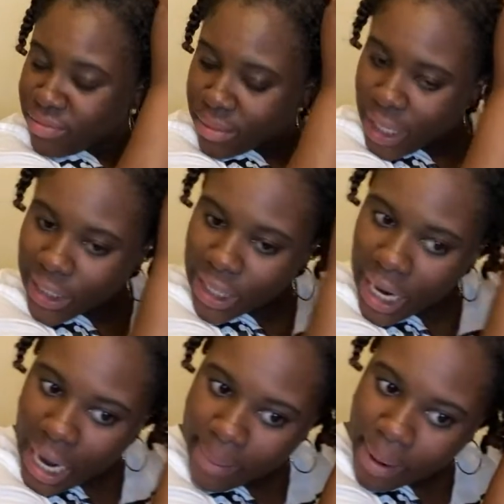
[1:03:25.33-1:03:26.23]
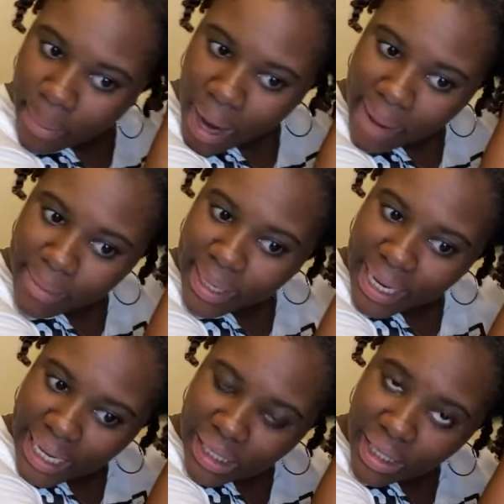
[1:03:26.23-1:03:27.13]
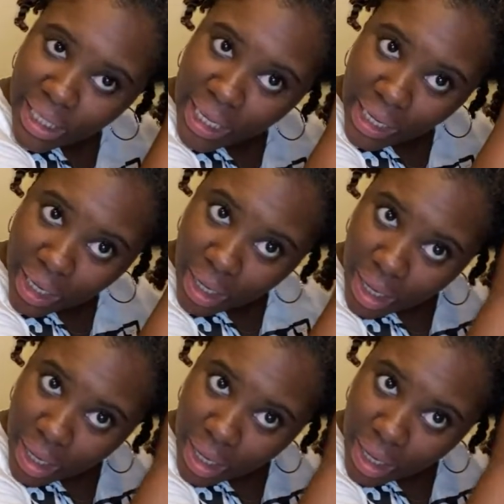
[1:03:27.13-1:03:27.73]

That's a common problem that I see.